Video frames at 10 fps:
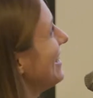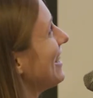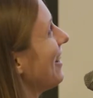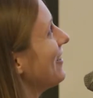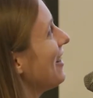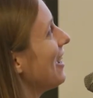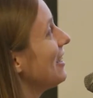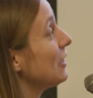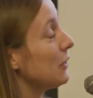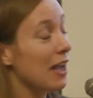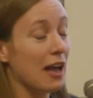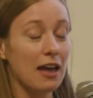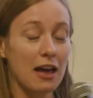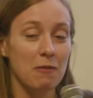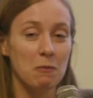so, uh, so yeah,
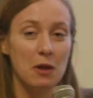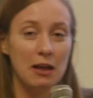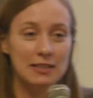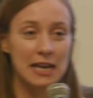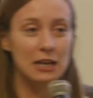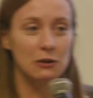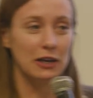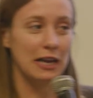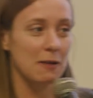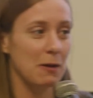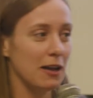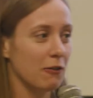um, take a look at eBay